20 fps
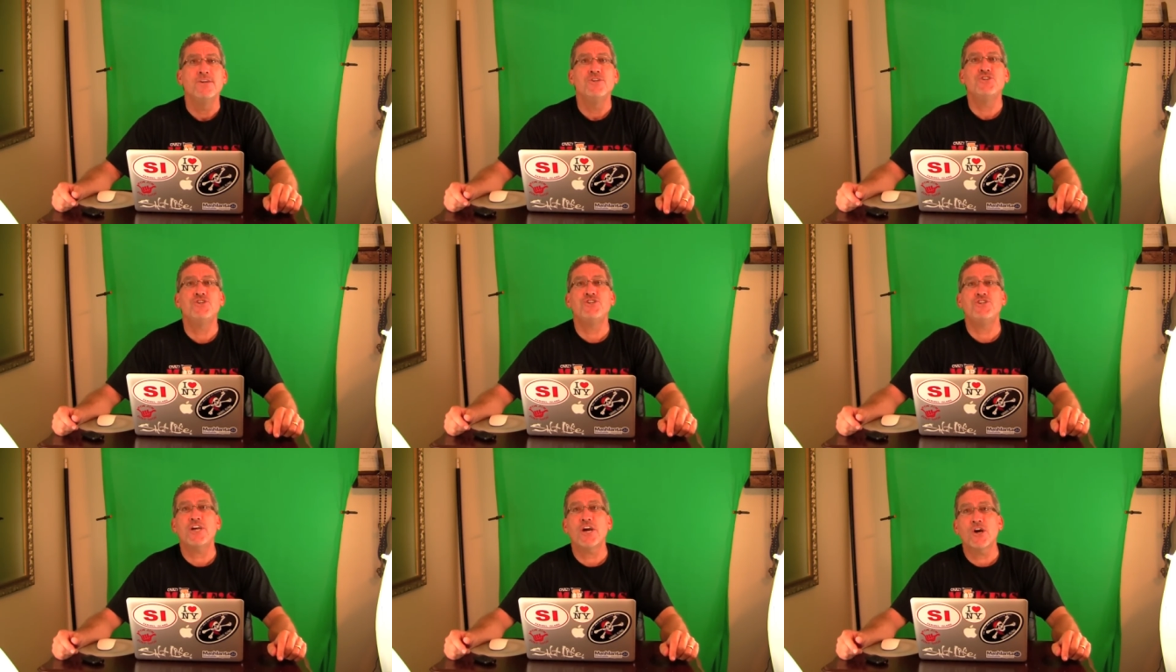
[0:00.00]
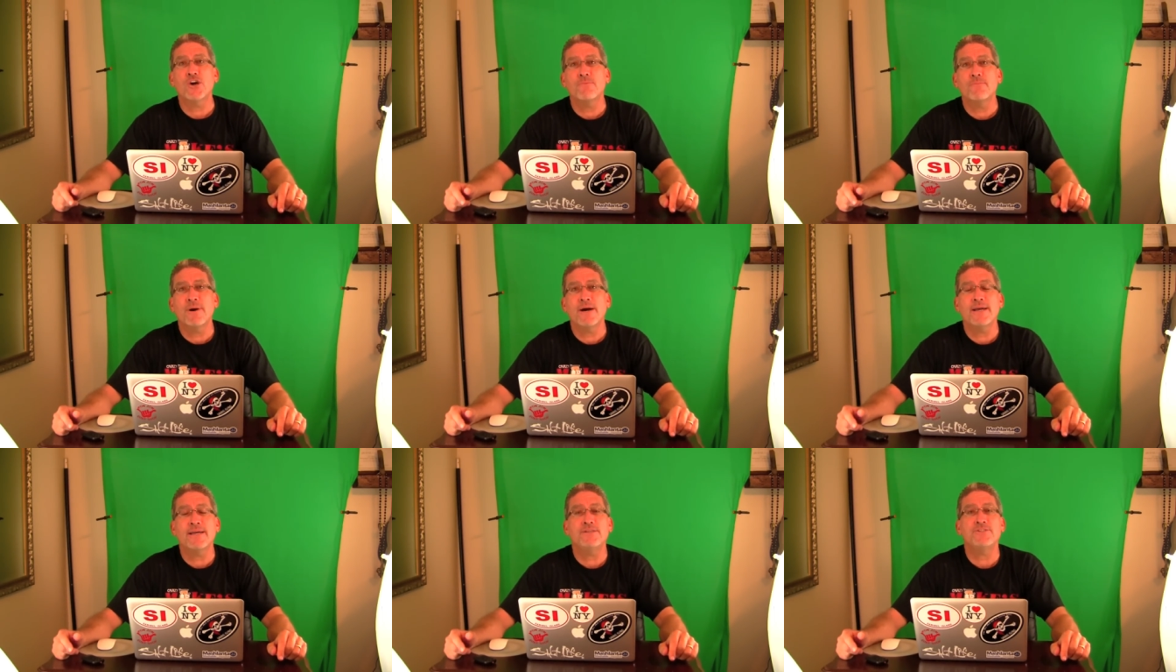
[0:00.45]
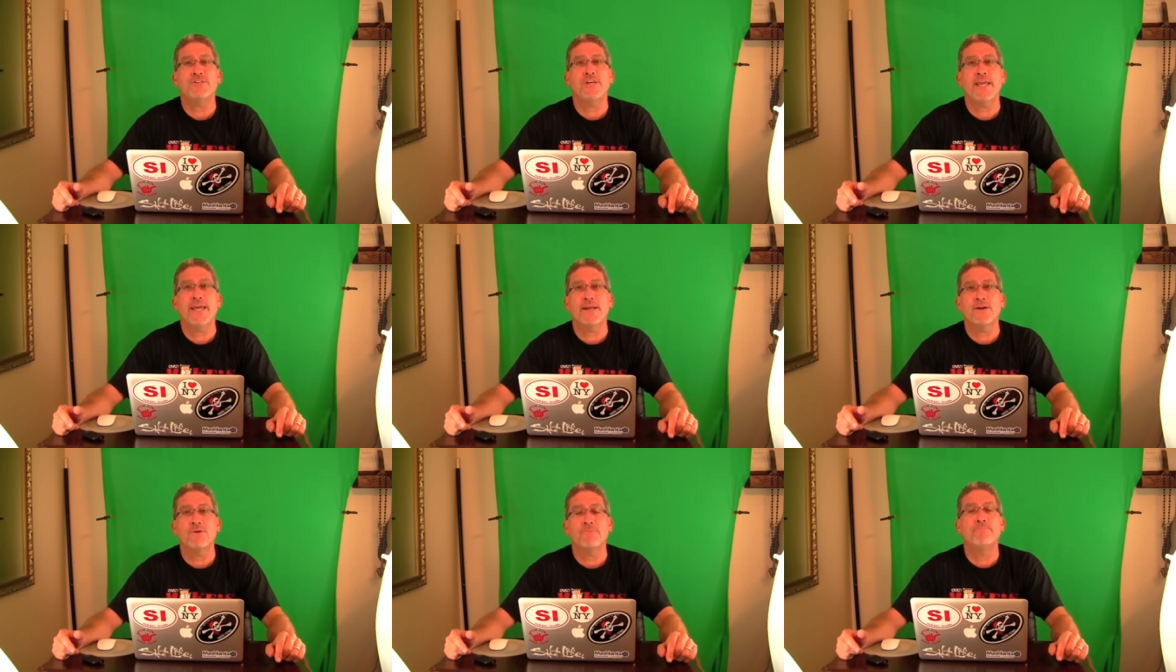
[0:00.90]
Share my
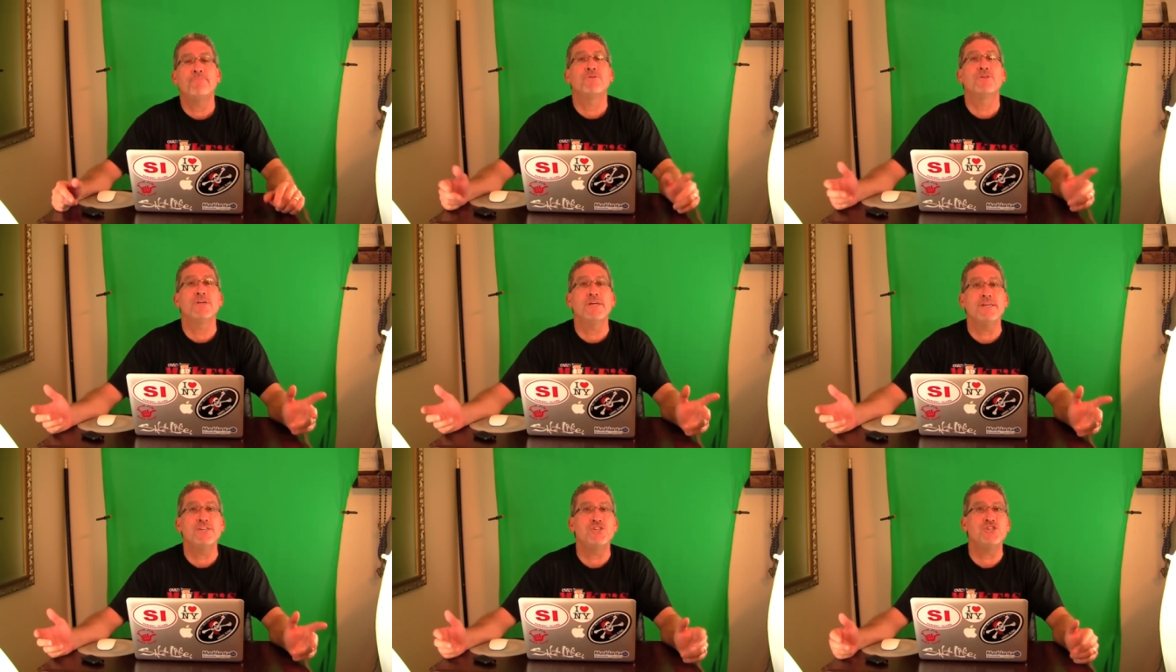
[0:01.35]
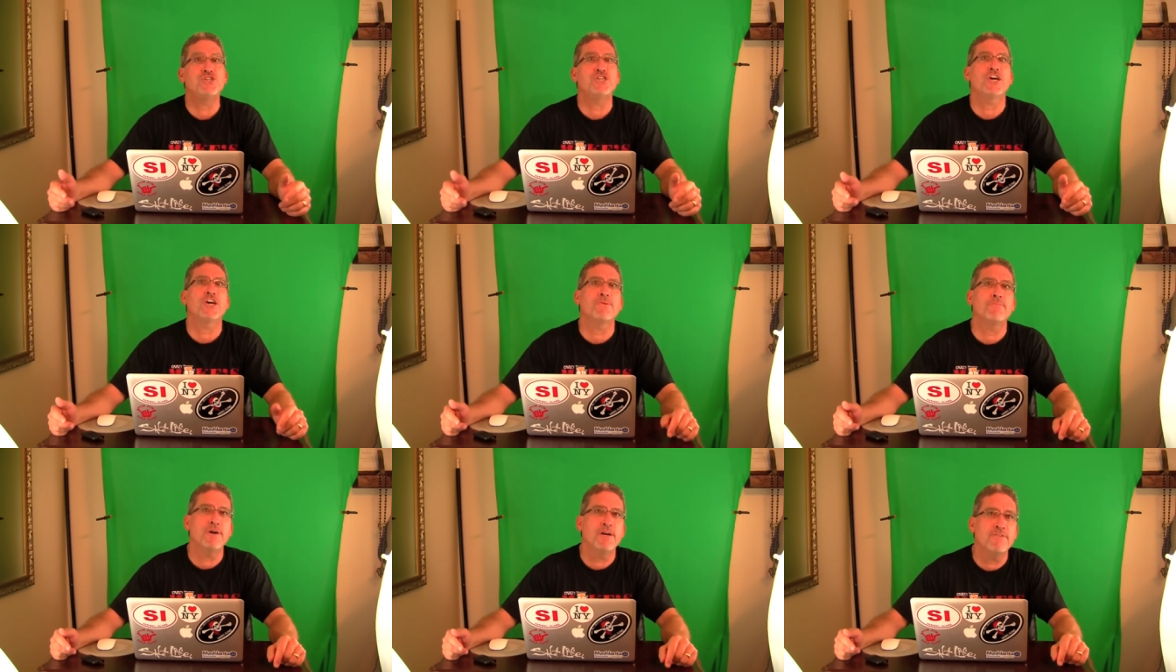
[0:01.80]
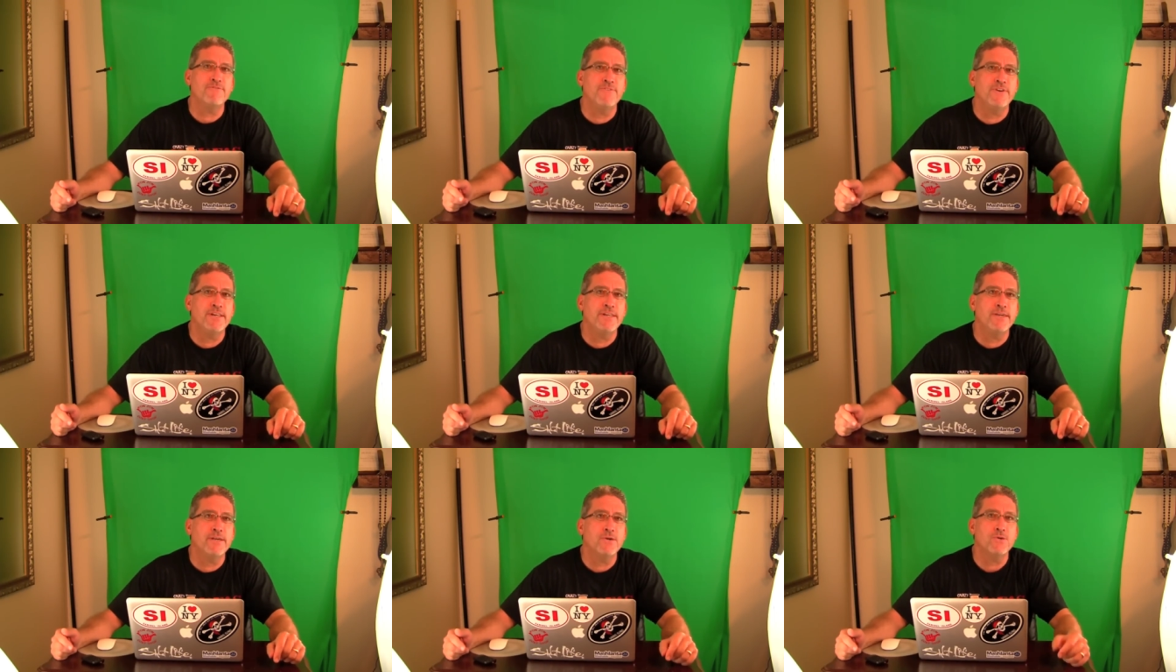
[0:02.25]
channel, please. Share my
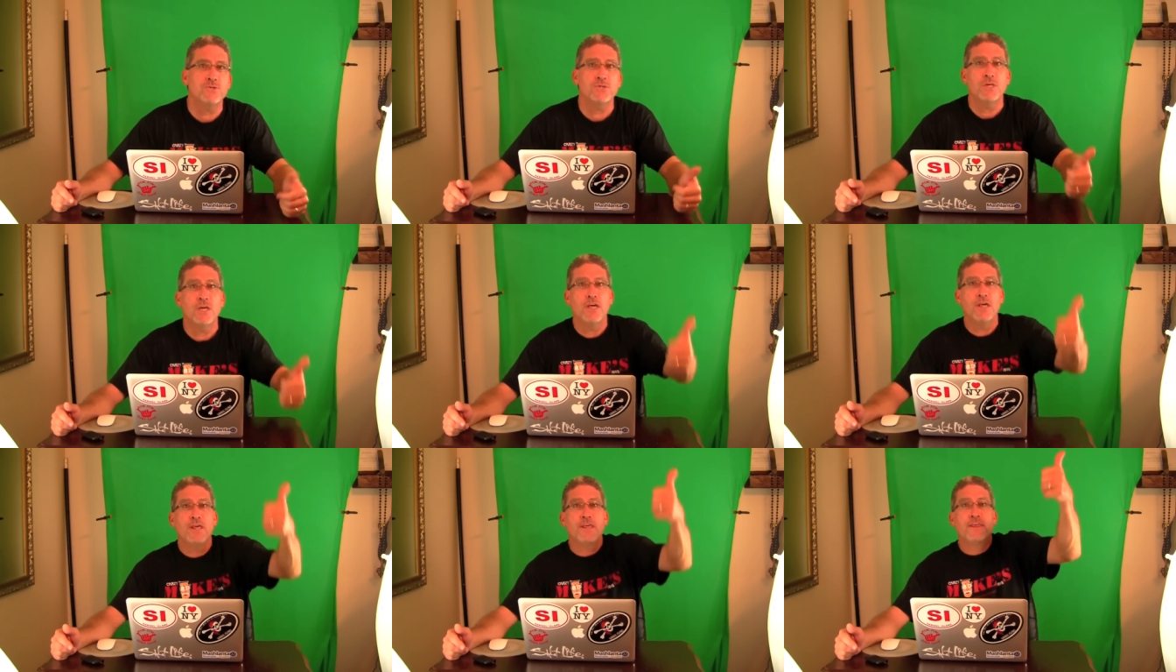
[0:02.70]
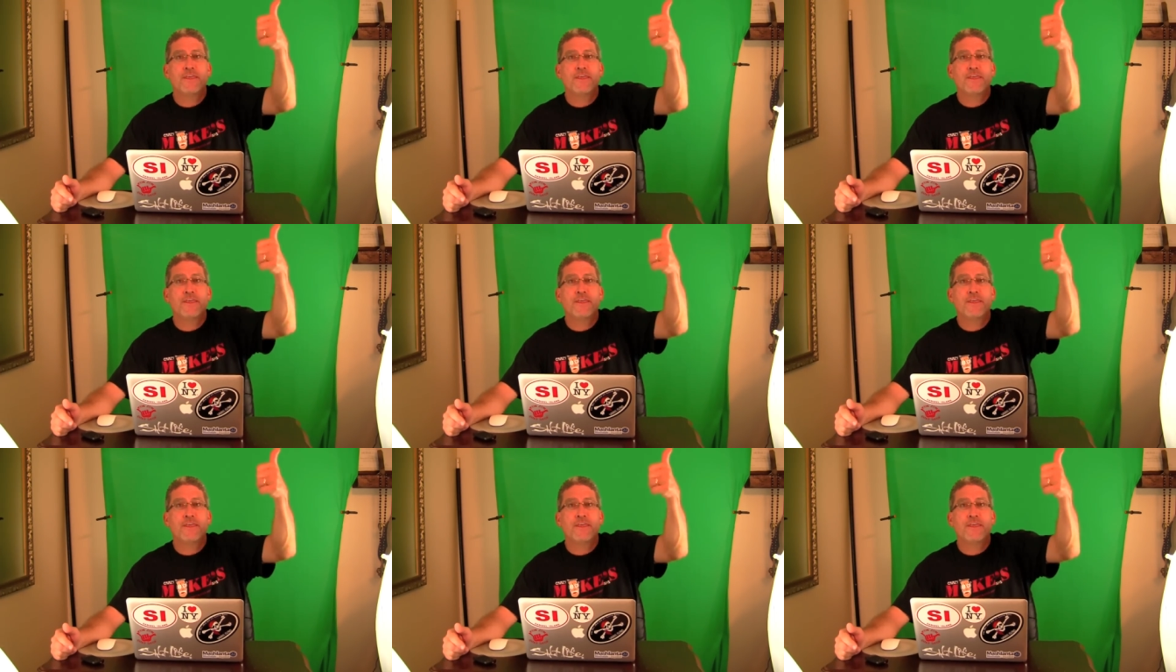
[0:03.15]
videos.